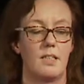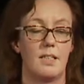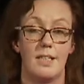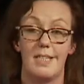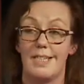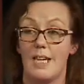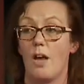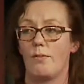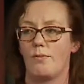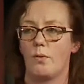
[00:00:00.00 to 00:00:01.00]
the, the
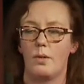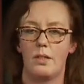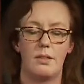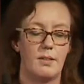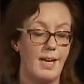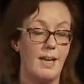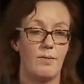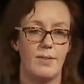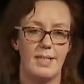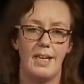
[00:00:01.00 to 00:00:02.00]
staff will
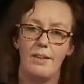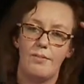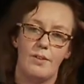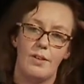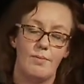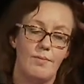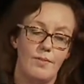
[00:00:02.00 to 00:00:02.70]
can receive, the,